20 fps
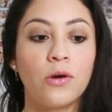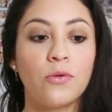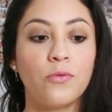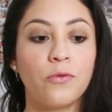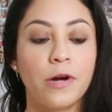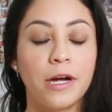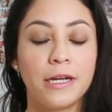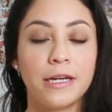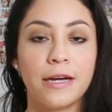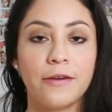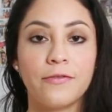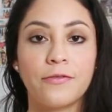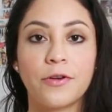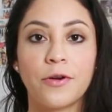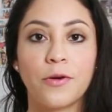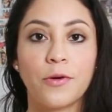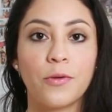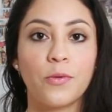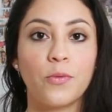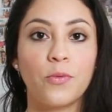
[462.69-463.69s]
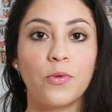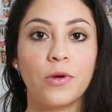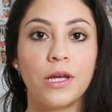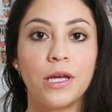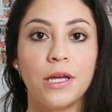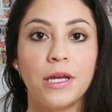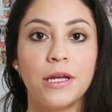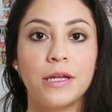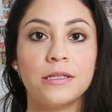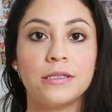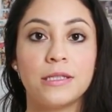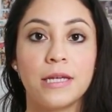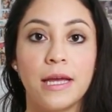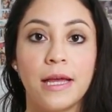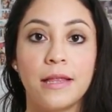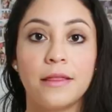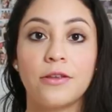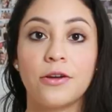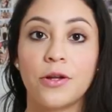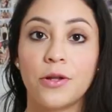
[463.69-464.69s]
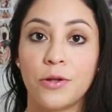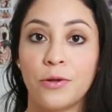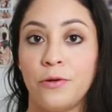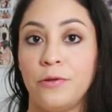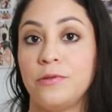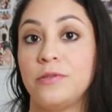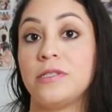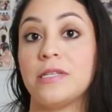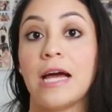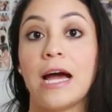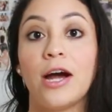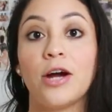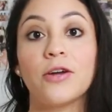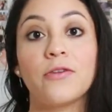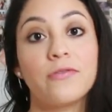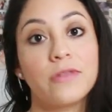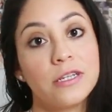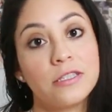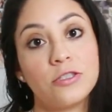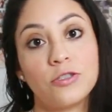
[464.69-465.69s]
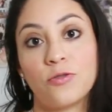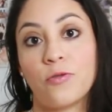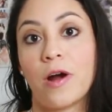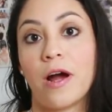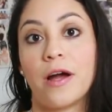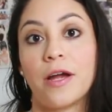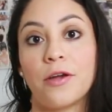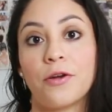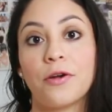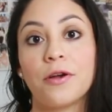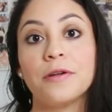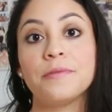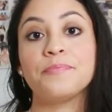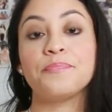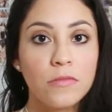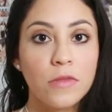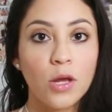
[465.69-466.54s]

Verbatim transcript: right after we take the clothes out of the dryer